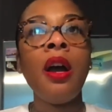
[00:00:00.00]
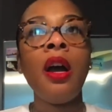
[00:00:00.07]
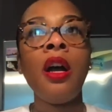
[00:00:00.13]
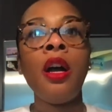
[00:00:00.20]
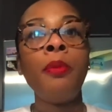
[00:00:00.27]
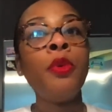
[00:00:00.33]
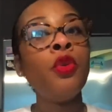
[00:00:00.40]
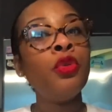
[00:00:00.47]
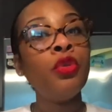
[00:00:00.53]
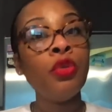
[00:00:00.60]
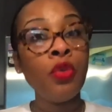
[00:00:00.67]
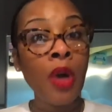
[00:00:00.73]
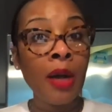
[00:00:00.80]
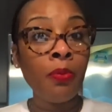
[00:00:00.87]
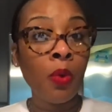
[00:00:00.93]
who
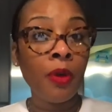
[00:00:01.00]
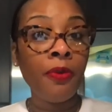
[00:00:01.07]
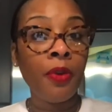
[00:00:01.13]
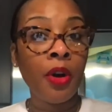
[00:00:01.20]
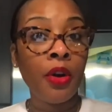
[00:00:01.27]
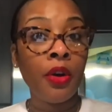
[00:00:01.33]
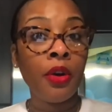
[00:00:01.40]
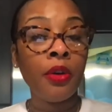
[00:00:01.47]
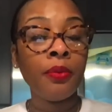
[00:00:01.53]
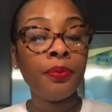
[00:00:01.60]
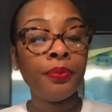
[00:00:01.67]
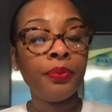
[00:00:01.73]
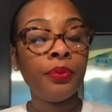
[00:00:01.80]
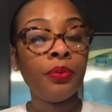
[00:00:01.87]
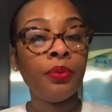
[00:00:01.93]
grew up with her
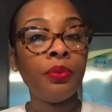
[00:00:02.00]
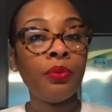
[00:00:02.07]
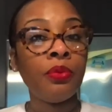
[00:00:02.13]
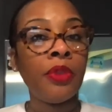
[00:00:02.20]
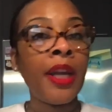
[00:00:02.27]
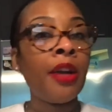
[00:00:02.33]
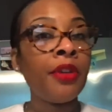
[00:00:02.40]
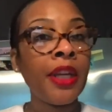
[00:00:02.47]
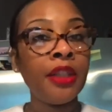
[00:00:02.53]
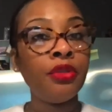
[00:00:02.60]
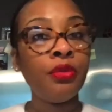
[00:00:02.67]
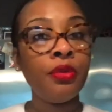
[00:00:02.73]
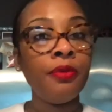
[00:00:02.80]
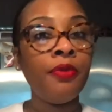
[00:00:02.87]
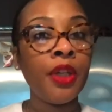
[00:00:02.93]
down there
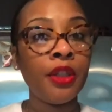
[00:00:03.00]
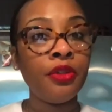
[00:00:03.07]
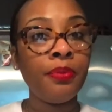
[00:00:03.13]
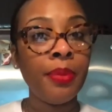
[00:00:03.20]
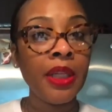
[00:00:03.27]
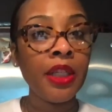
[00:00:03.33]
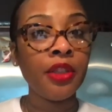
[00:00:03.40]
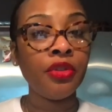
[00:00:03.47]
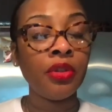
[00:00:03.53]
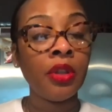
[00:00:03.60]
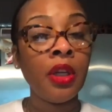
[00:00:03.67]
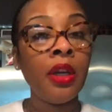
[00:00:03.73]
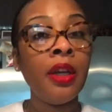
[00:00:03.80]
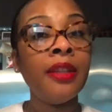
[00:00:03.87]
to the Venice Beach,